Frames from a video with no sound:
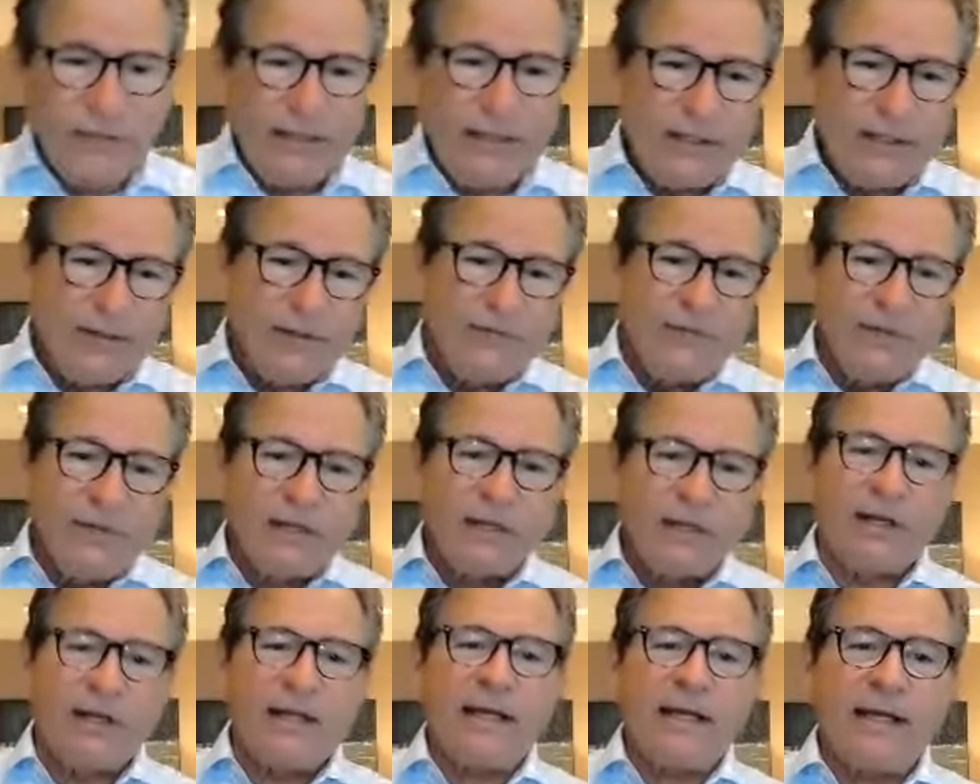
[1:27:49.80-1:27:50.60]
the end of
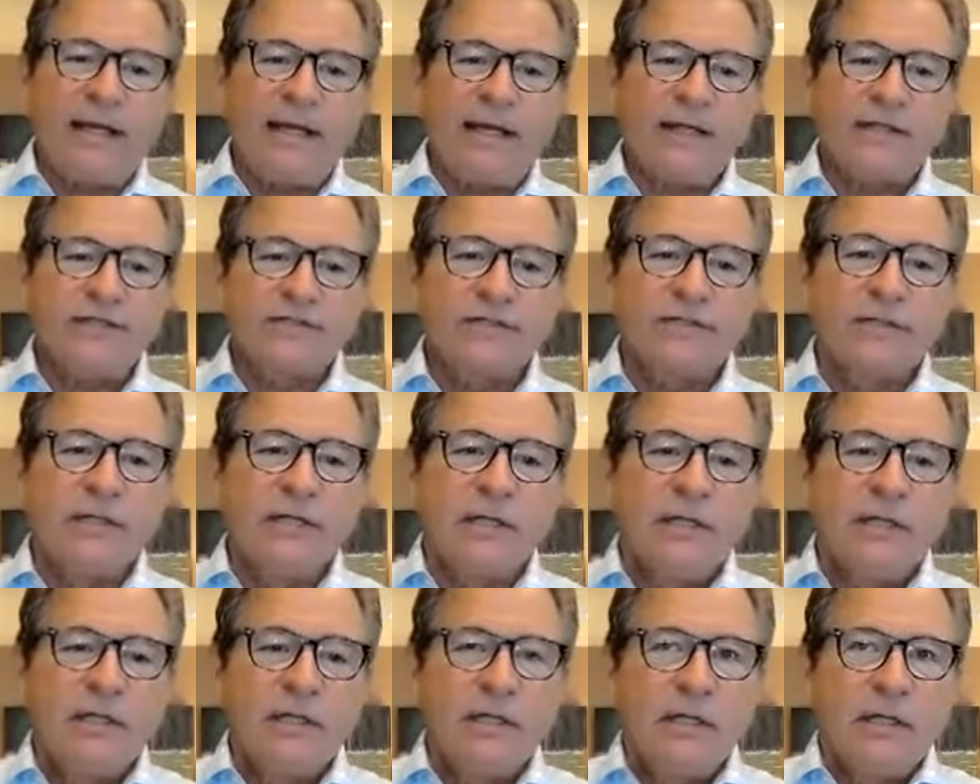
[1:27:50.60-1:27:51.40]
the class,
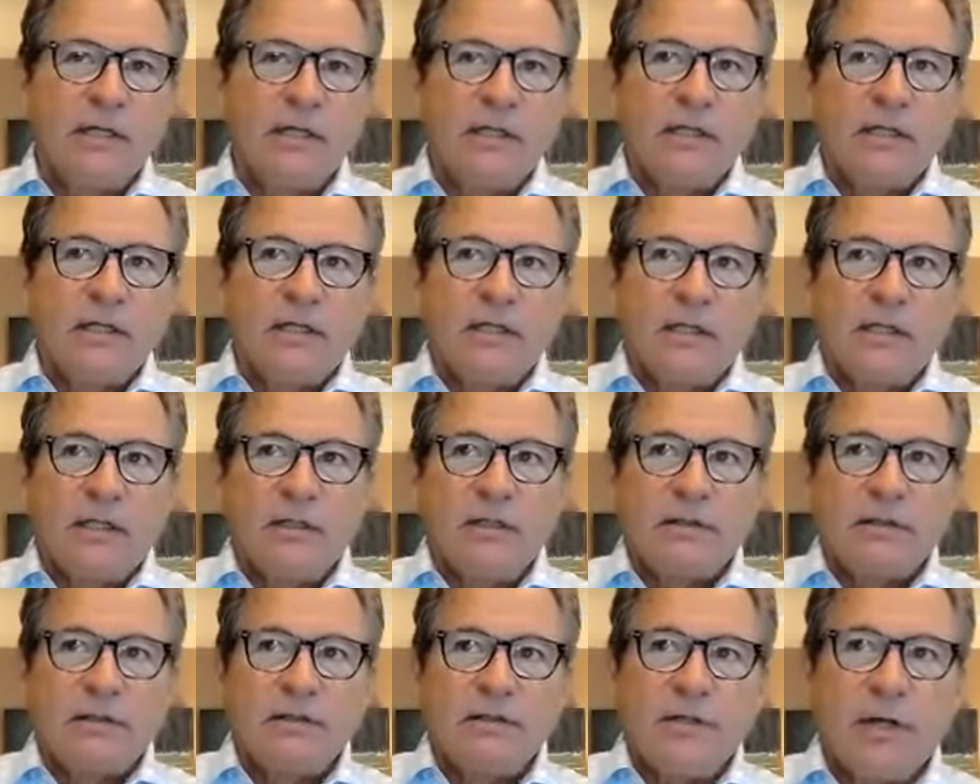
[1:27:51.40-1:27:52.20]

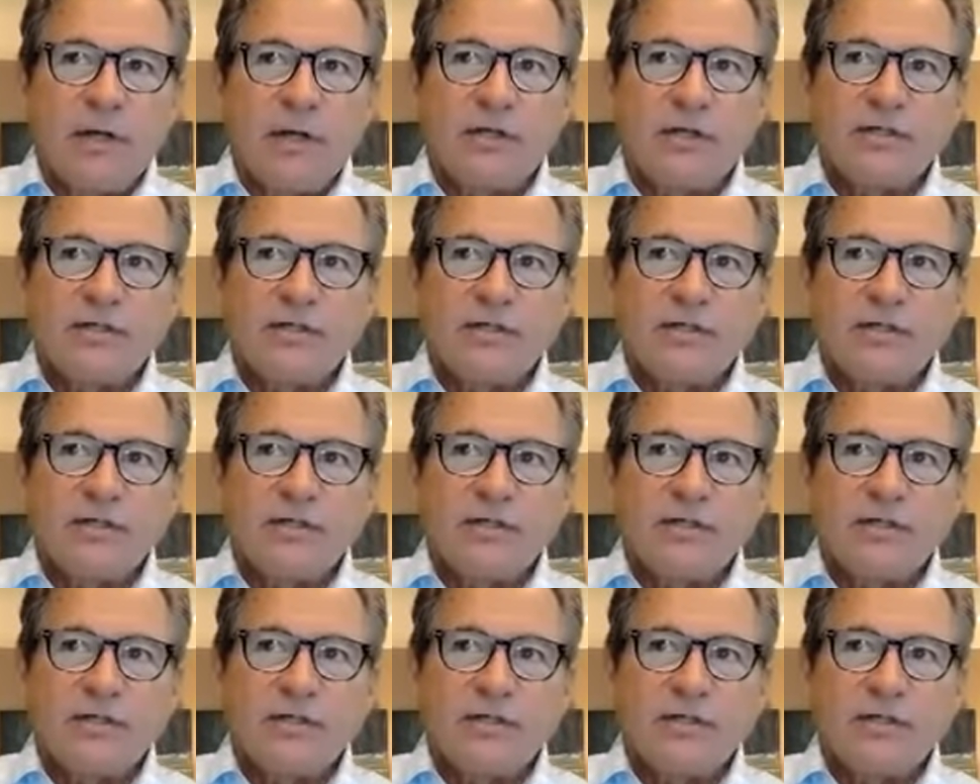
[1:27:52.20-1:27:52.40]
you know,